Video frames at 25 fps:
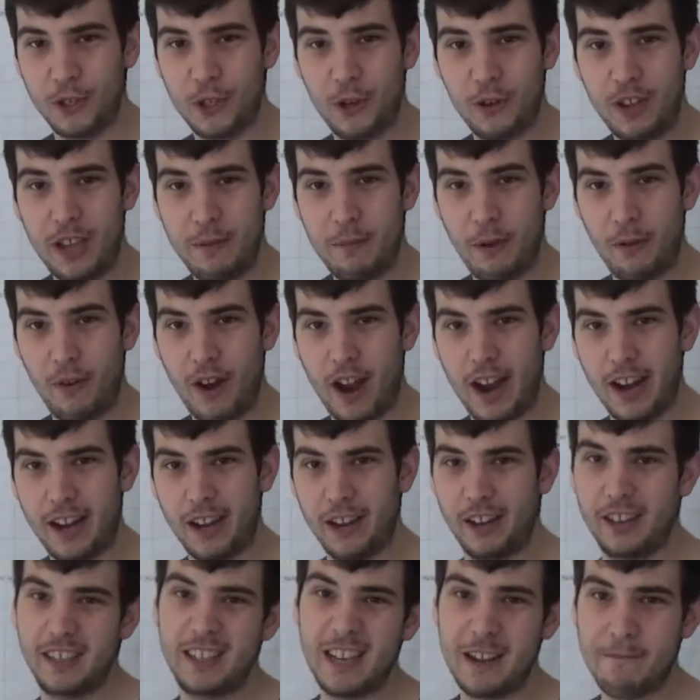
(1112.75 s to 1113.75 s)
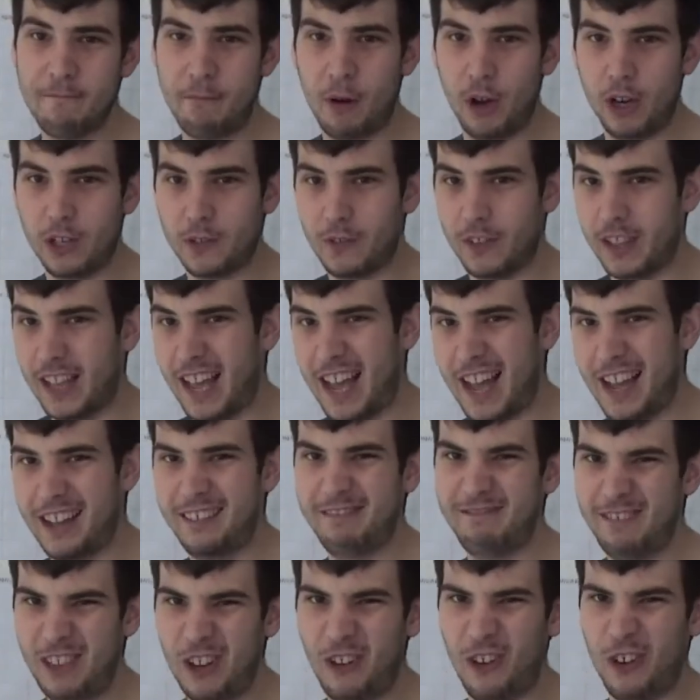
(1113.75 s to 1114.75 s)
So Kimi Raikkonen, ten points for that.
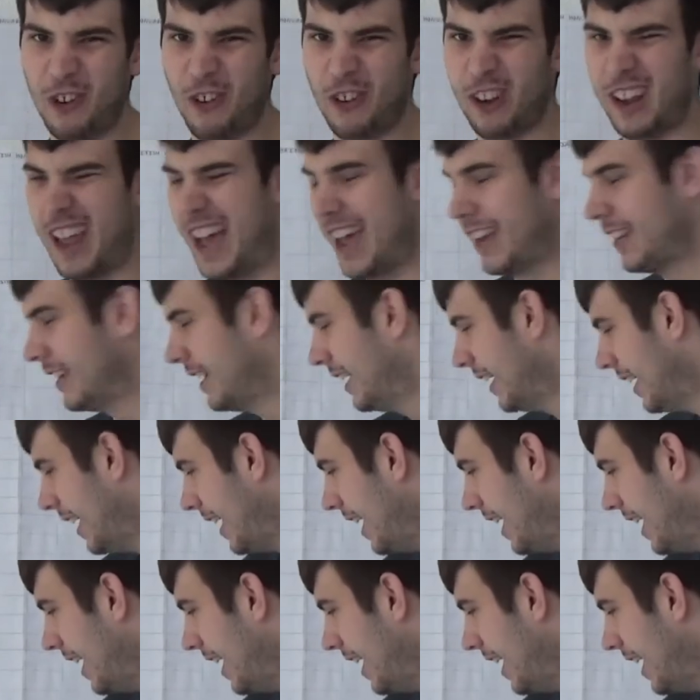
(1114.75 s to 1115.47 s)
You're a good lad.